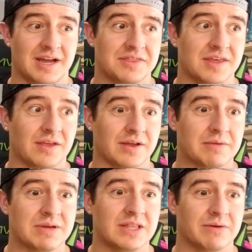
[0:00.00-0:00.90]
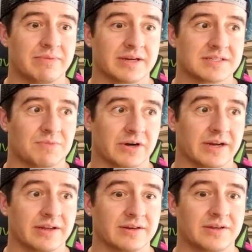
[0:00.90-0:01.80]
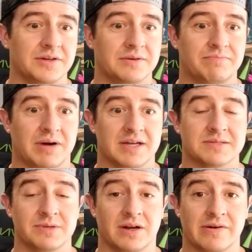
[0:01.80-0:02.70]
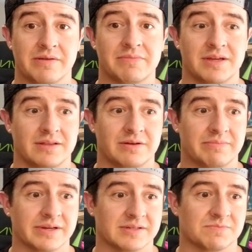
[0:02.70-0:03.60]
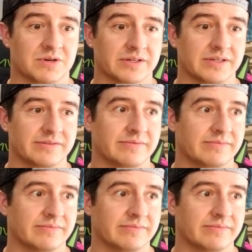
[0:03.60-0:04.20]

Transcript: I think, going to be their biggest market, and could possibly already be their biggest market.